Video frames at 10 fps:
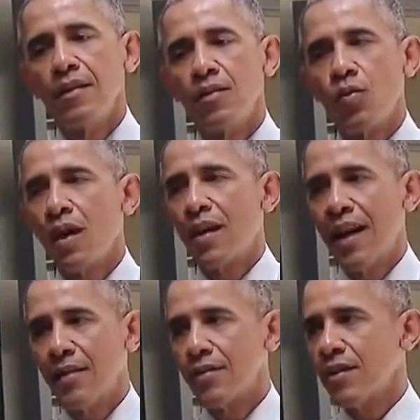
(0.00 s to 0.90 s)
drug
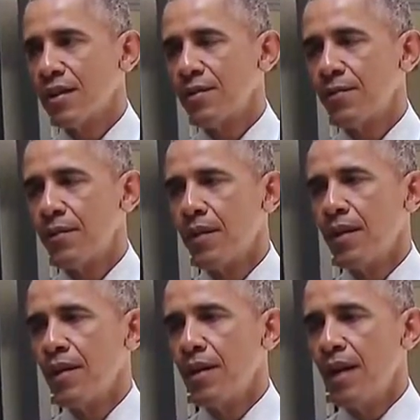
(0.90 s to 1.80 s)
counseling.
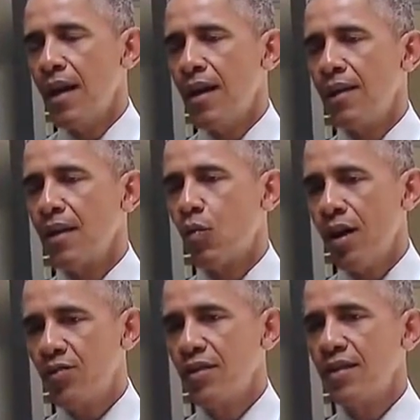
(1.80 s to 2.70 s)
The
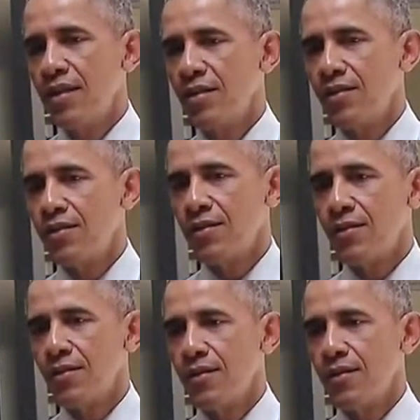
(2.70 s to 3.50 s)
question is